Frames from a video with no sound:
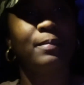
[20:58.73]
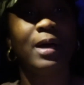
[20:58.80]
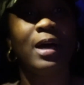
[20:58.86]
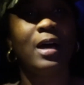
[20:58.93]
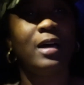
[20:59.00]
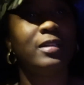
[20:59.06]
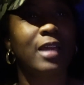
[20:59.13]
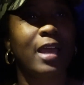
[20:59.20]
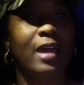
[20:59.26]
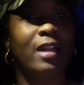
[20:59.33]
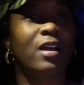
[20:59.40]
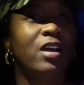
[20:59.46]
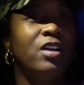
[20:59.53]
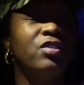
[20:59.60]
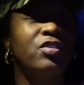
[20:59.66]
My Honda
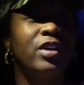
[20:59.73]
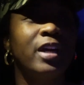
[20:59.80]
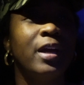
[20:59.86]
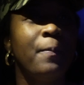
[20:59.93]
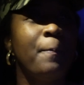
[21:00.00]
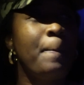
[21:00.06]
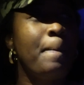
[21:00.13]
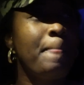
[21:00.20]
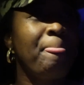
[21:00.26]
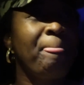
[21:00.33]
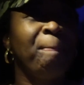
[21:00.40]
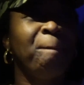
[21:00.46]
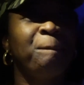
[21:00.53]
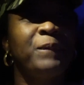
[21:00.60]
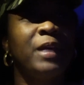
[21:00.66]
had a hundred
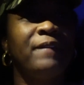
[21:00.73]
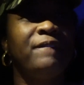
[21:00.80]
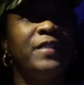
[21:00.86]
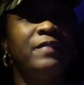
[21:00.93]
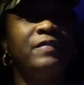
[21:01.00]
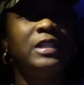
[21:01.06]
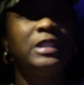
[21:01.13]
and fifty,